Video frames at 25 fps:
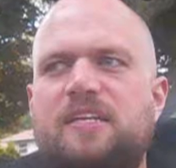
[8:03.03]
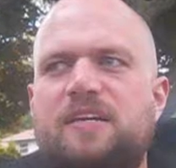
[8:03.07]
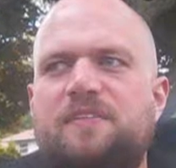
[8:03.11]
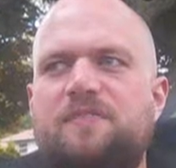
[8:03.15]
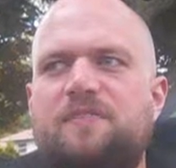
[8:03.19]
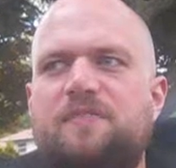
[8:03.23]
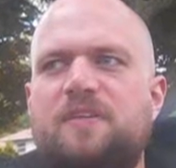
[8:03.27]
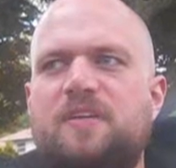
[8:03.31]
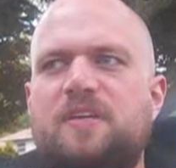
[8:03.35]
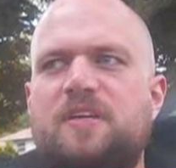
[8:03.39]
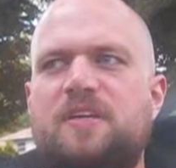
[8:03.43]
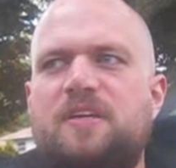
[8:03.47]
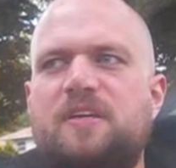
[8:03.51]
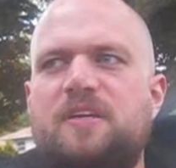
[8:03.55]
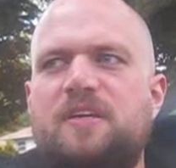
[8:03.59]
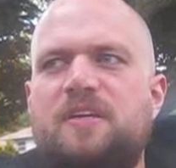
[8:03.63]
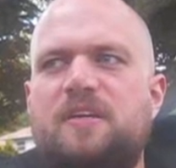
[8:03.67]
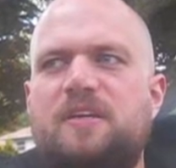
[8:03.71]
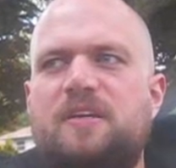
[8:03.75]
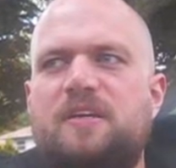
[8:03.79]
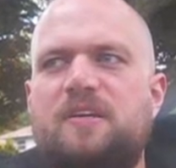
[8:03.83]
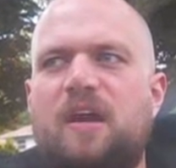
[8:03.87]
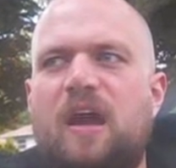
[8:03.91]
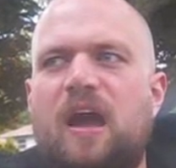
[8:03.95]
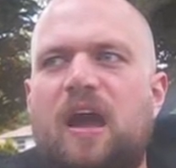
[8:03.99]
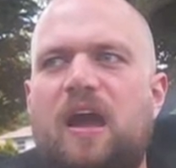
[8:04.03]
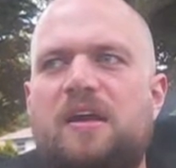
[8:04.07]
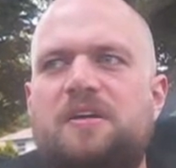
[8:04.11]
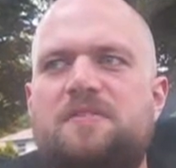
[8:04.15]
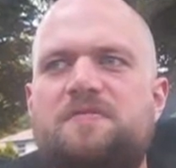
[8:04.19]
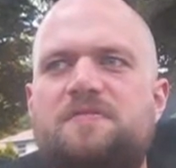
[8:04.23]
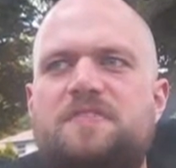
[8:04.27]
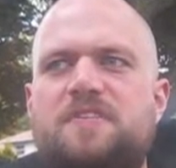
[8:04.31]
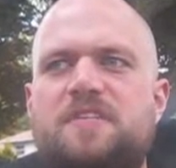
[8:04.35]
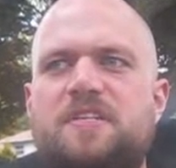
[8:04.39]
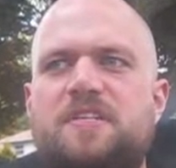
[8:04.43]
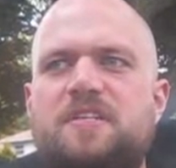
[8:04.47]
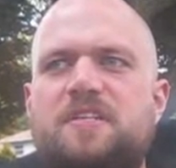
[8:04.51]
Definitely have
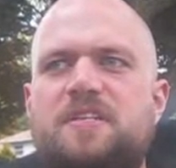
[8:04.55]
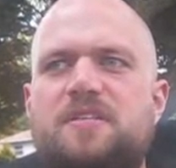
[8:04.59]
seen